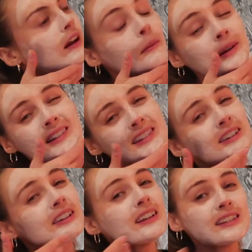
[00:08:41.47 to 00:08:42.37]
I mean, it's a
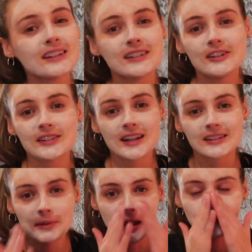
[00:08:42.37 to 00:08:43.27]
good idea to use an
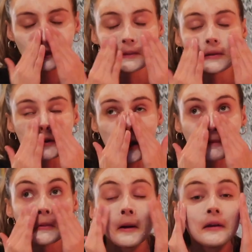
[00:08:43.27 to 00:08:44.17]
SPF all the
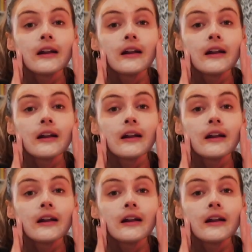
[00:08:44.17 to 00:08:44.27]
time, right?